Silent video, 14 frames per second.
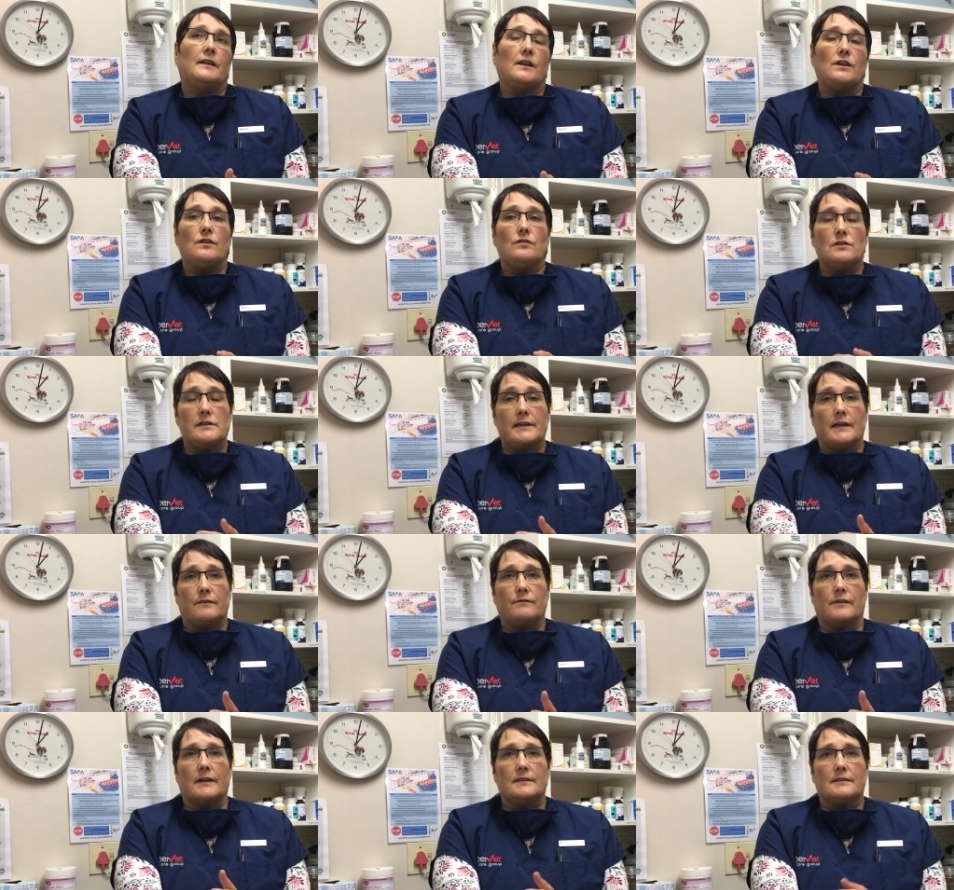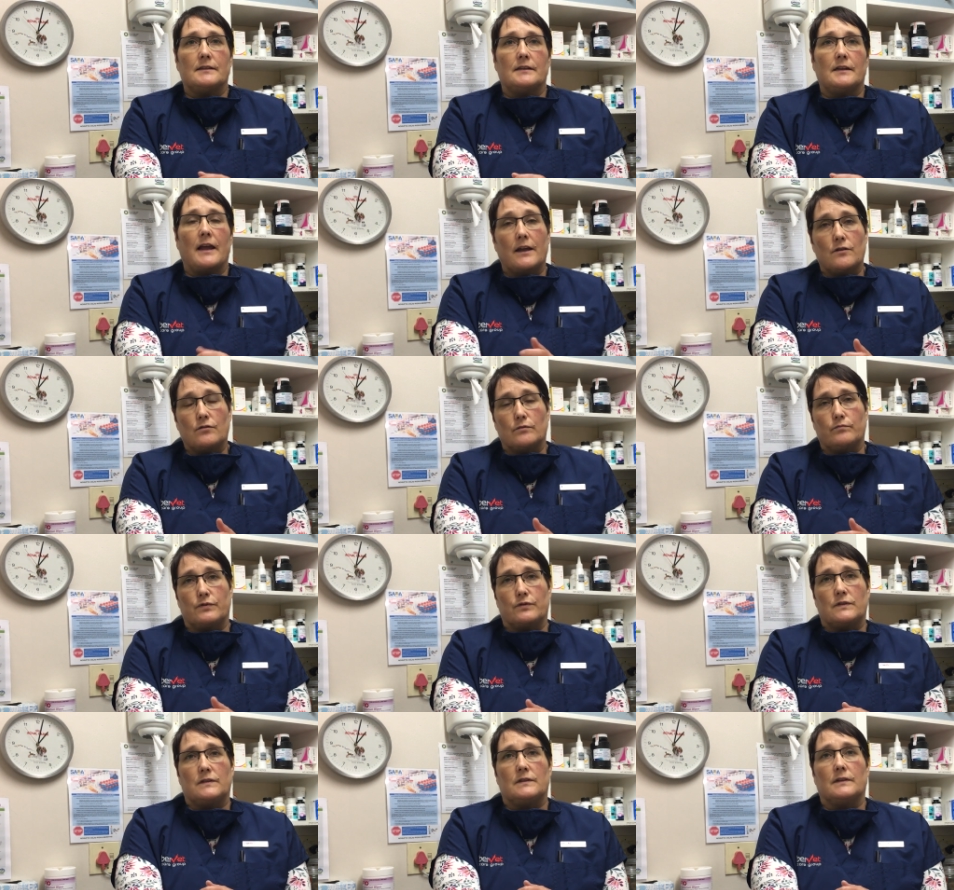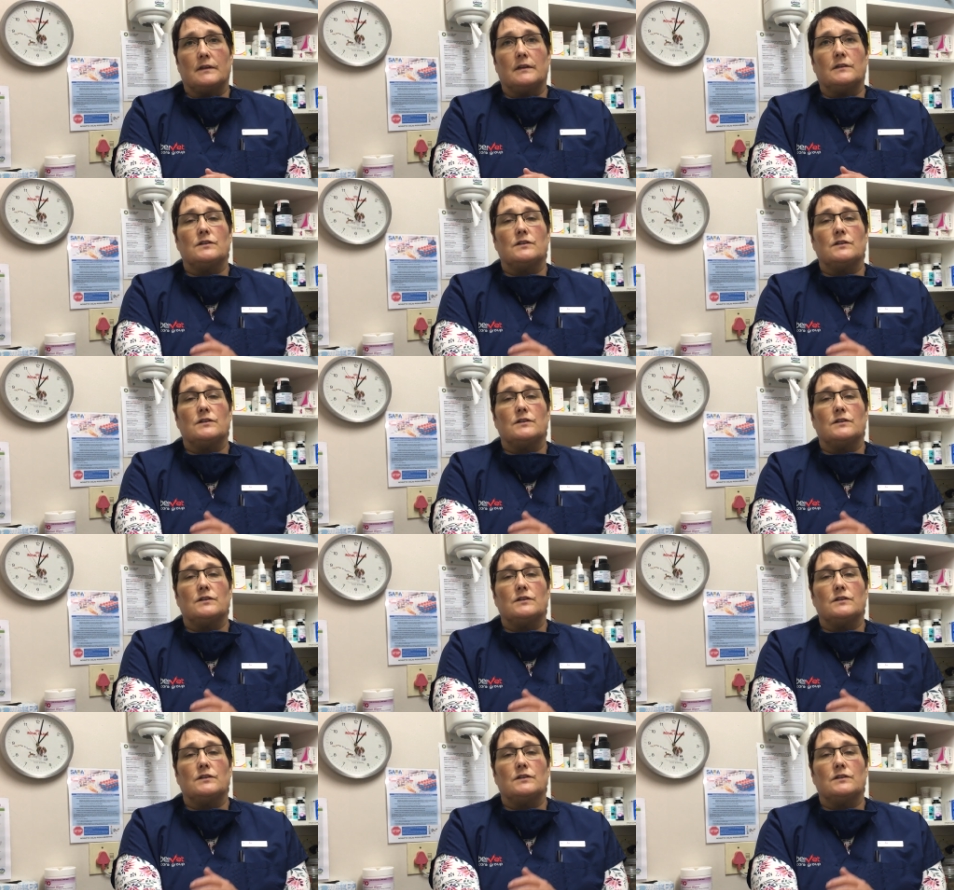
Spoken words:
they usually advise an annual booster